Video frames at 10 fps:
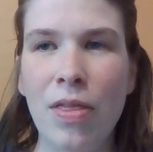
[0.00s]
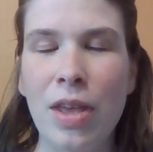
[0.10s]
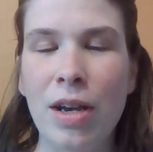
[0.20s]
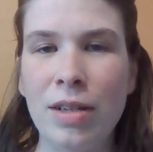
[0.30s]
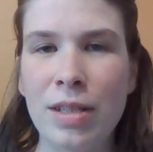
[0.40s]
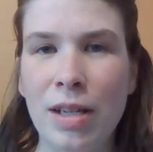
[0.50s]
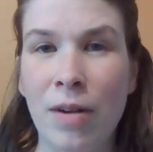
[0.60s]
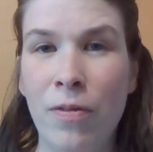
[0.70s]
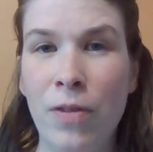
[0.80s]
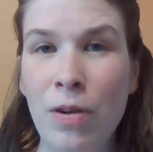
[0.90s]
there's
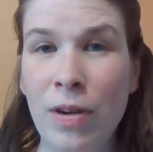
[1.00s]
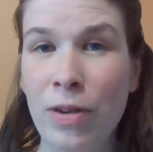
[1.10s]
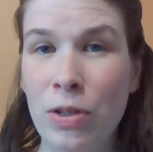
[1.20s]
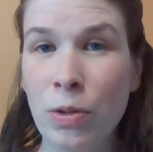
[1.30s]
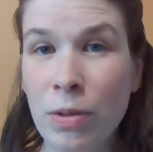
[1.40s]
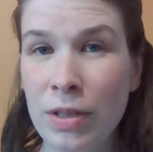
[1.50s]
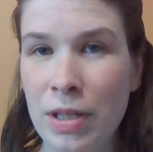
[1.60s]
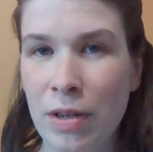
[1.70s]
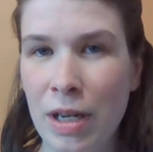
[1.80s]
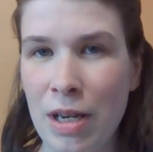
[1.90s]
a few different tools
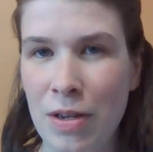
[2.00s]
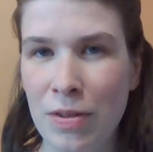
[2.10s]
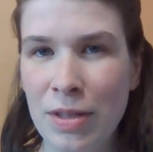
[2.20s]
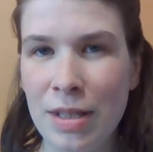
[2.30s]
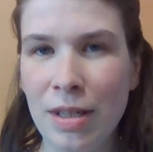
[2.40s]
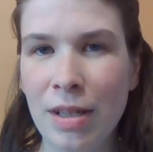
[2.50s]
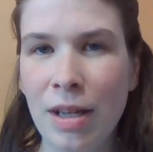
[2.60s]
you can use